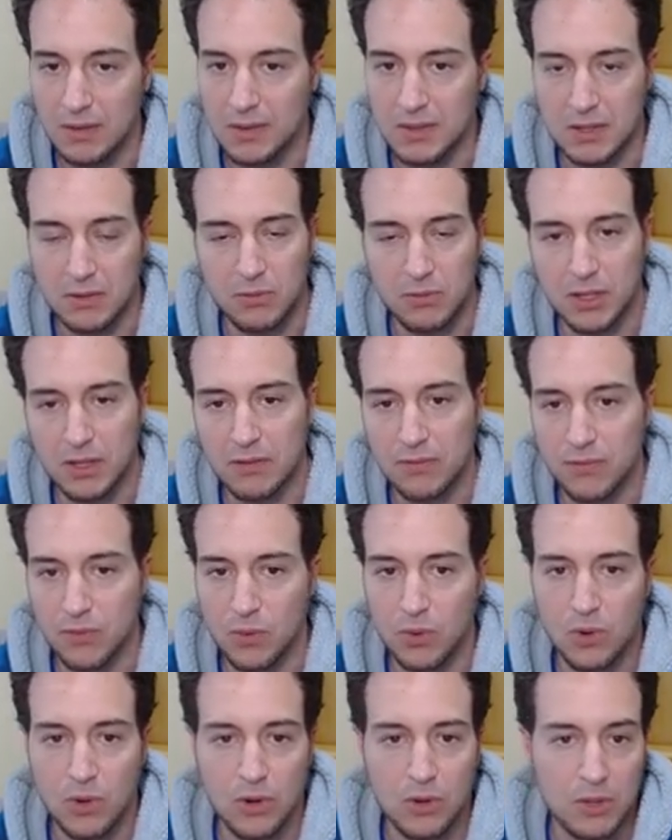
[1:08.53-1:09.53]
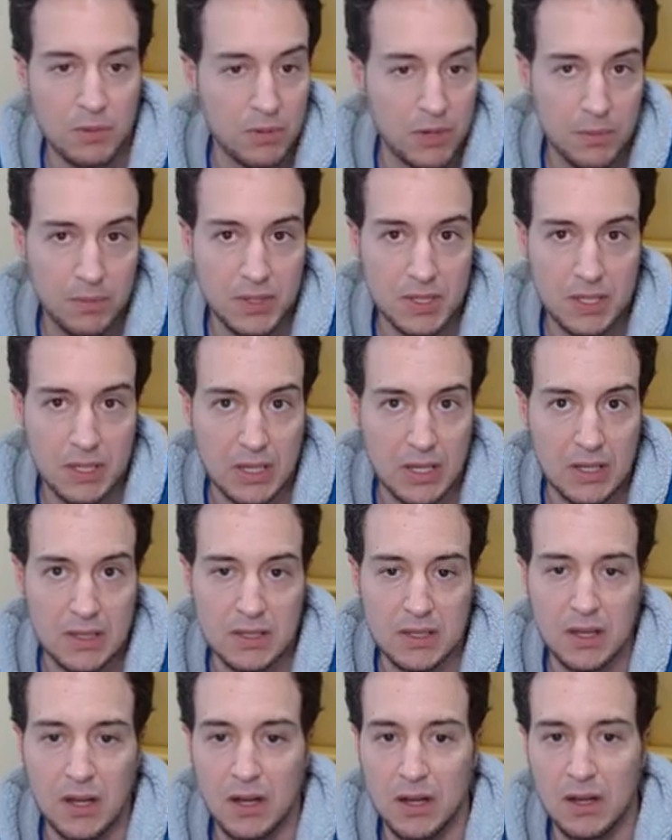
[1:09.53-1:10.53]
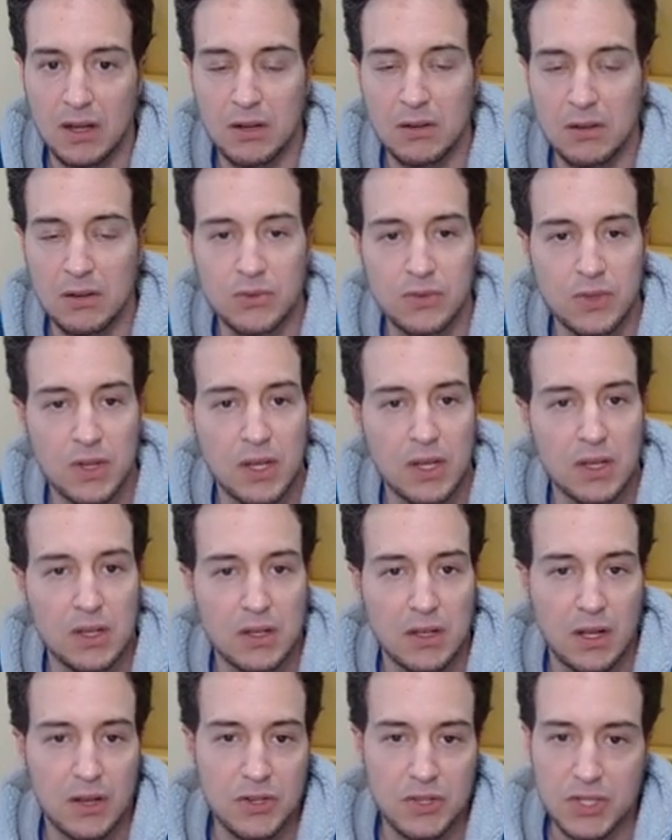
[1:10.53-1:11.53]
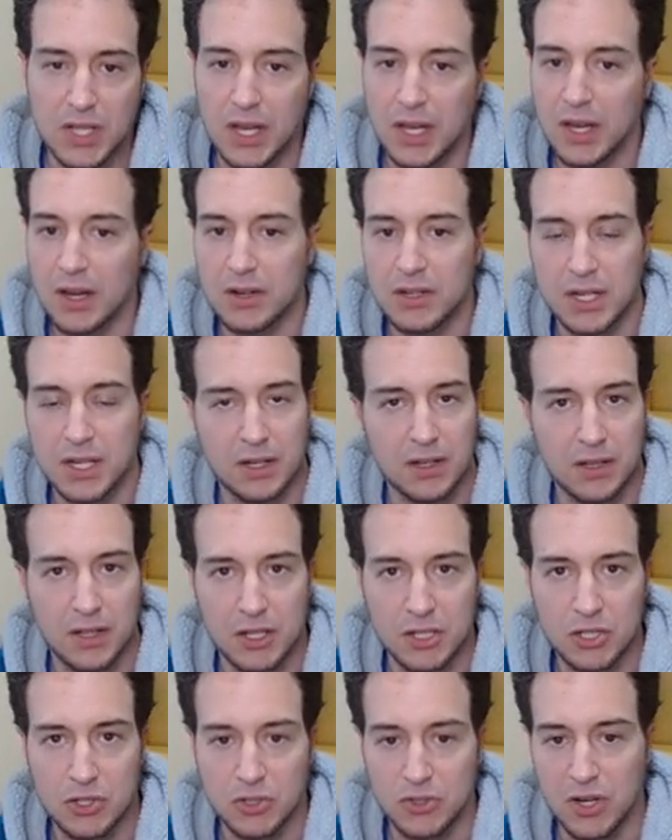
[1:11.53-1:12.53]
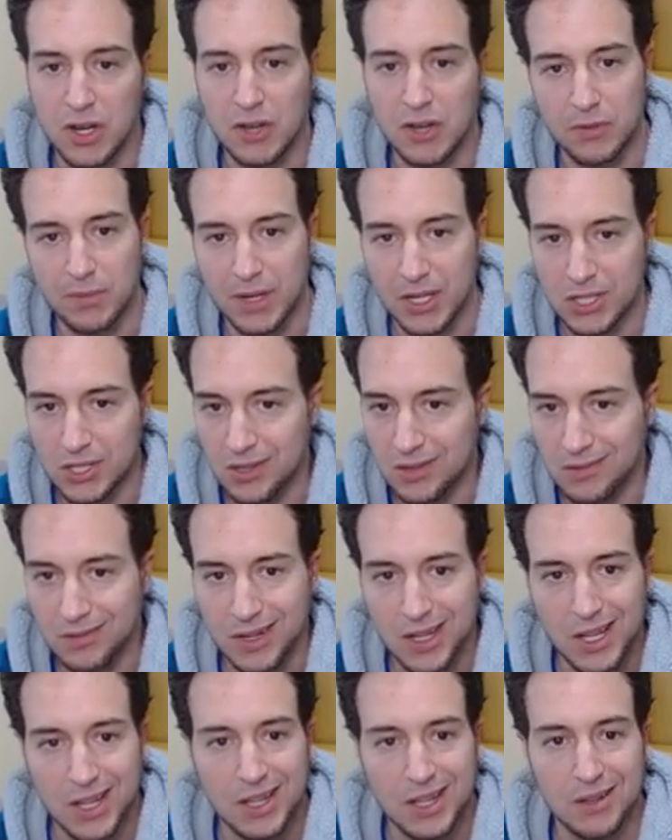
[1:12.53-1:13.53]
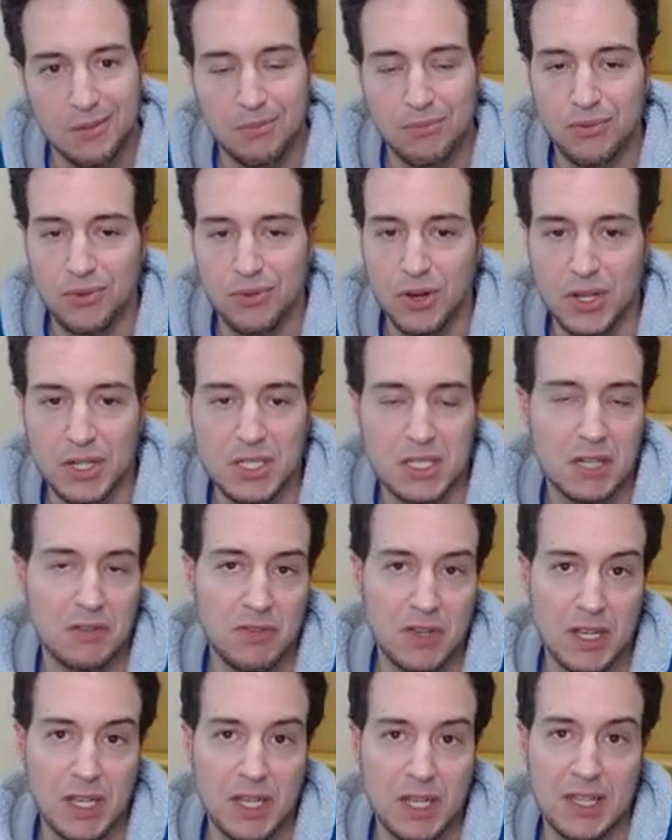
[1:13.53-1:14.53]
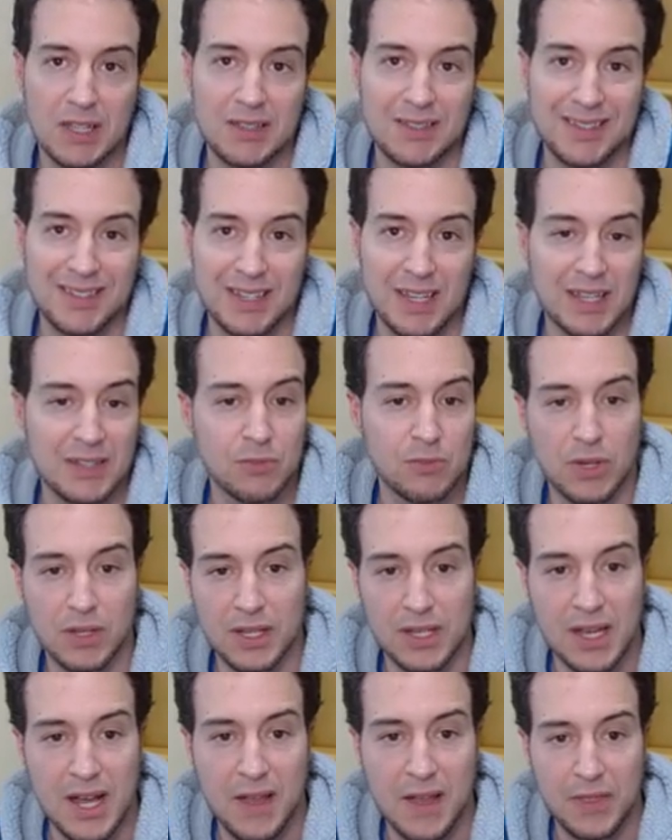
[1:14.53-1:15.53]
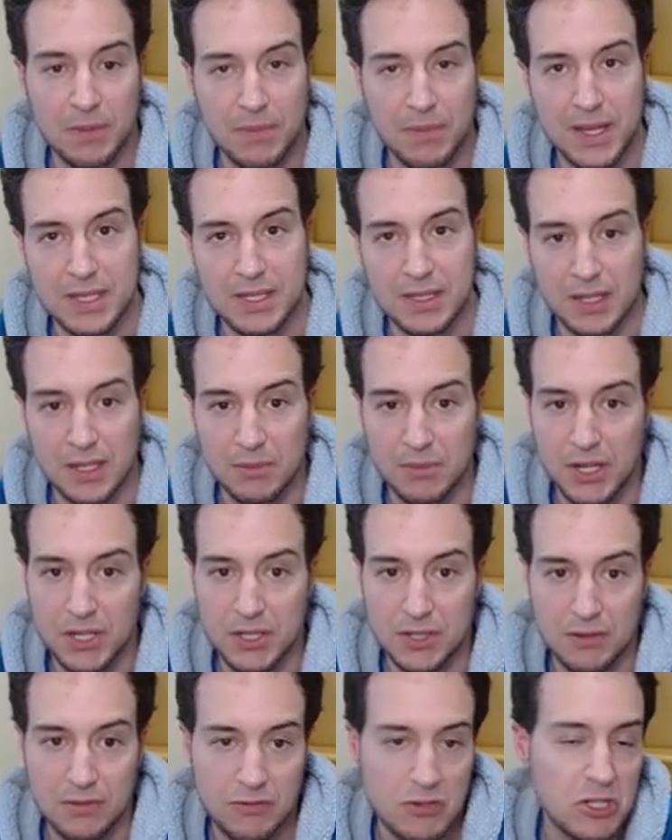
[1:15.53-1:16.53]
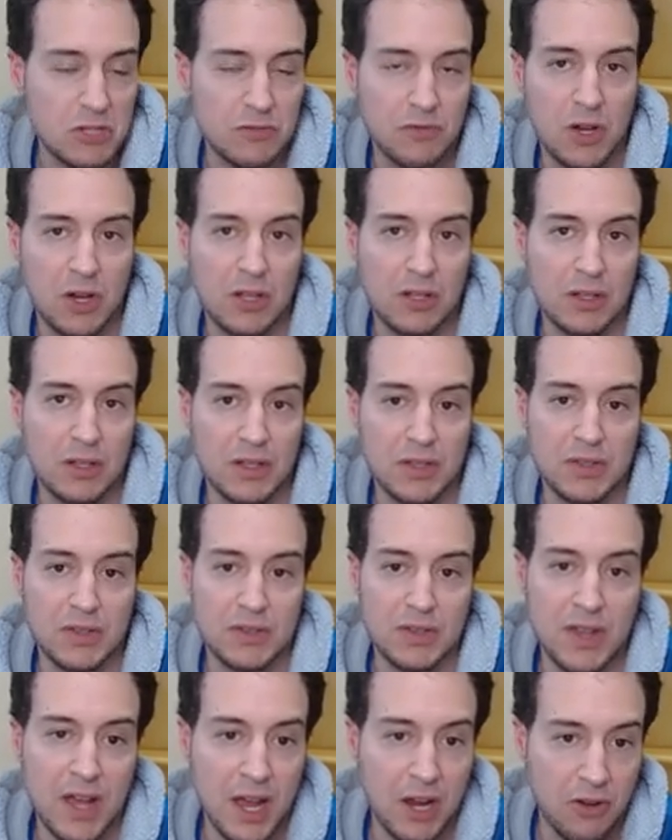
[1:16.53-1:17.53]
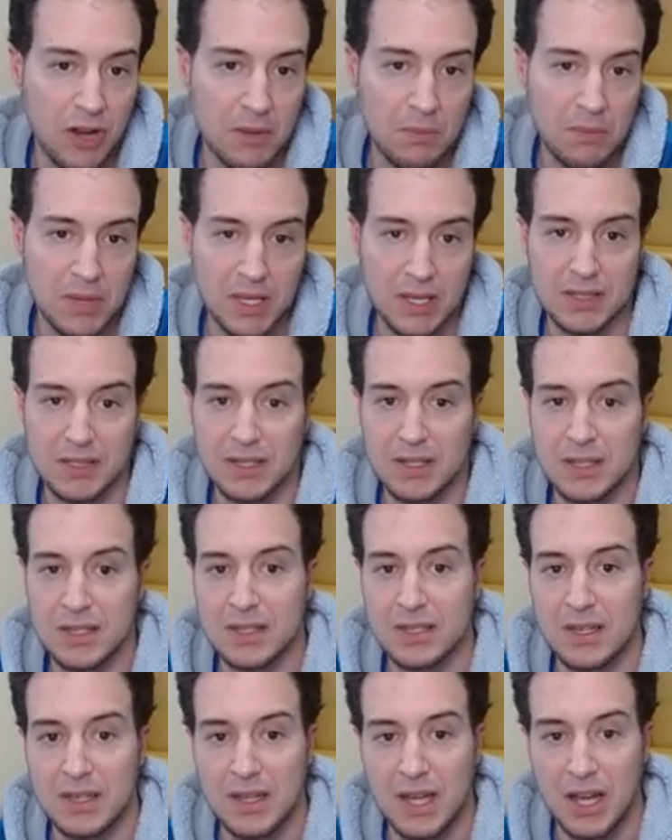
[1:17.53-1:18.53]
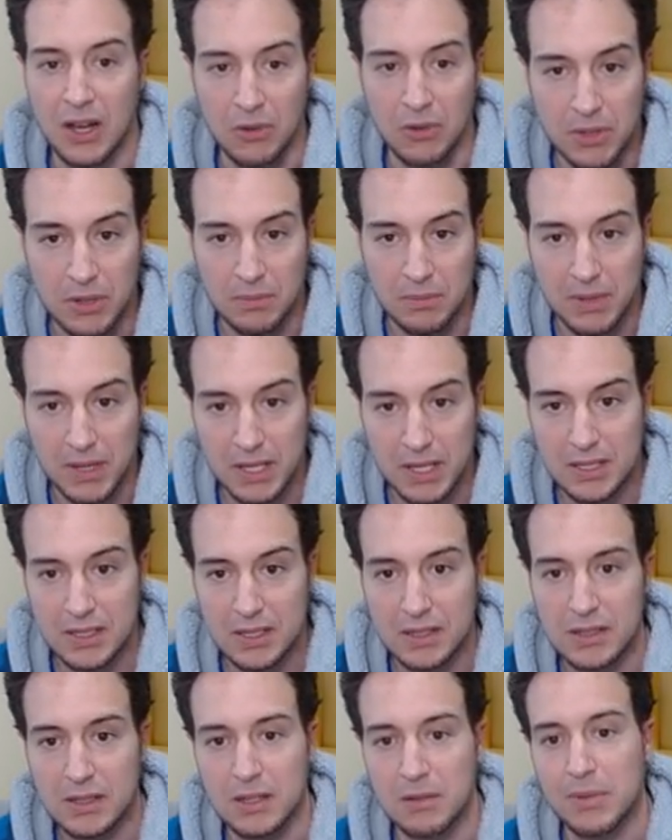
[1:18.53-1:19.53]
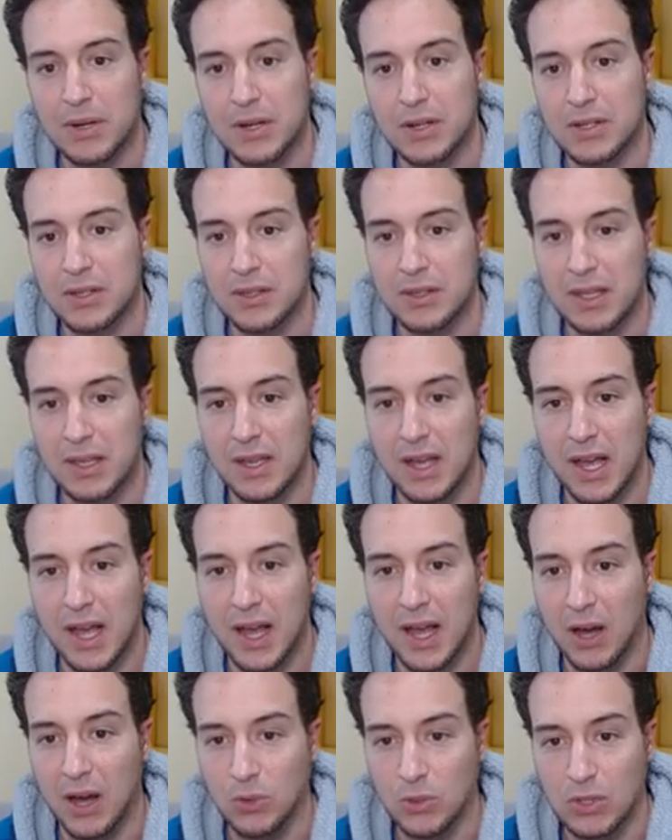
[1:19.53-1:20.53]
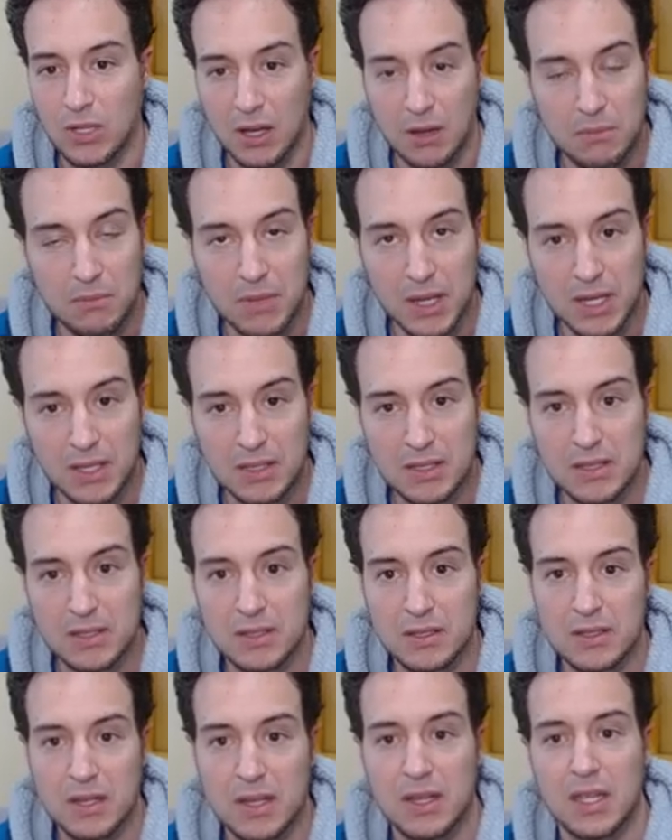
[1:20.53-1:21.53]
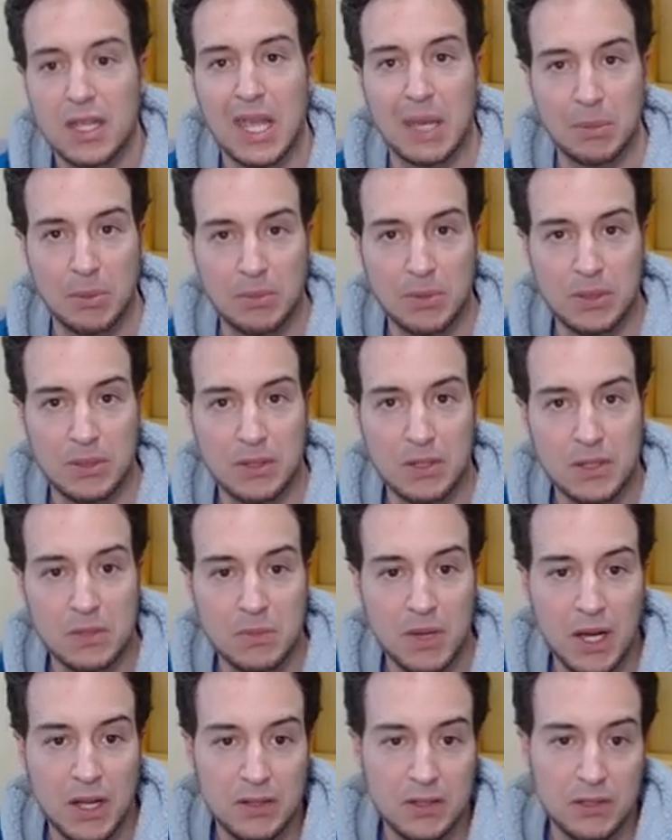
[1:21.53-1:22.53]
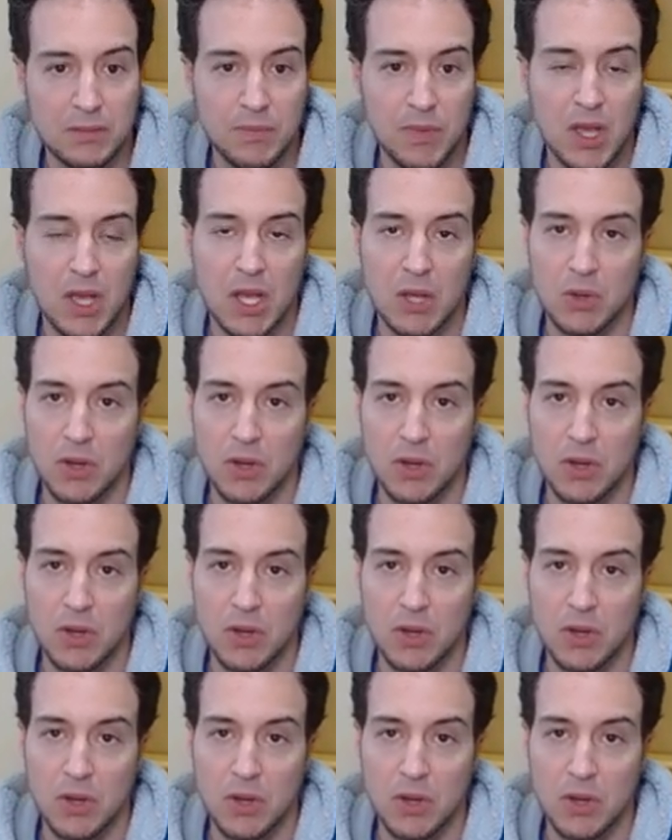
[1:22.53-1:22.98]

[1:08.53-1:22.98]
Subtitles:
And they said really for the purposes of understanding our technological transformation, productivity is really not the best thing to measure. First of all, it's not great because it is output-based compared to the outcome-based capabilities model.